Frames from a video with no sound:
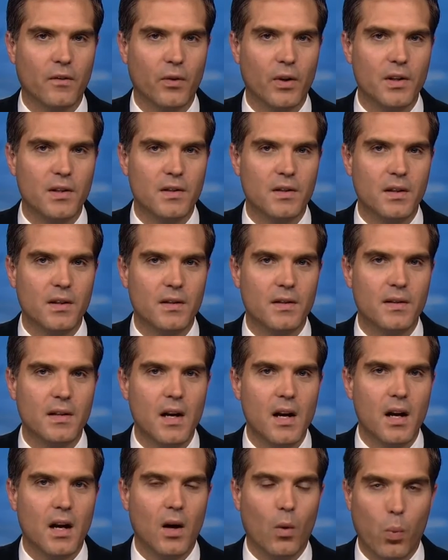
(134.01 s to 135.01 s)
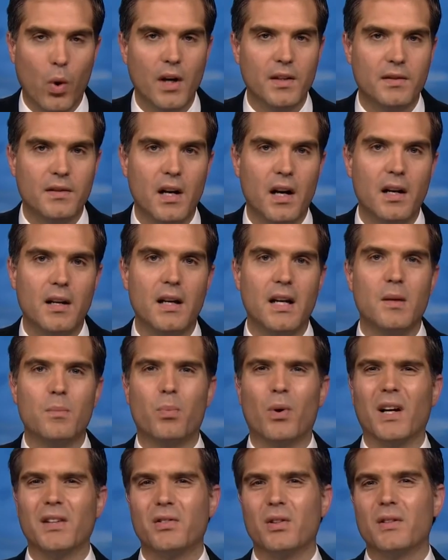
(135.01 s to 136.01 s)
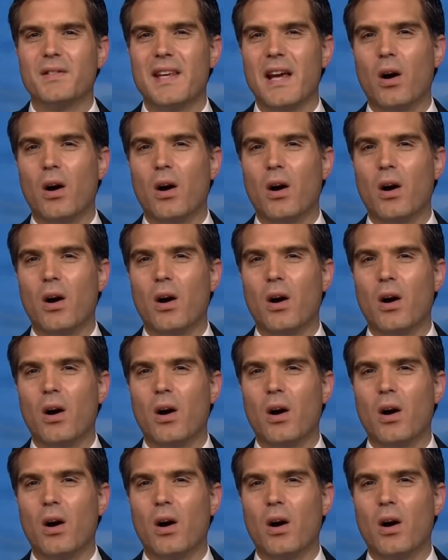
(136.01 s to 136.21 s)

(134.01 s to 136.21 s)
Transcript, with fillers: for instance, was done in Brussels.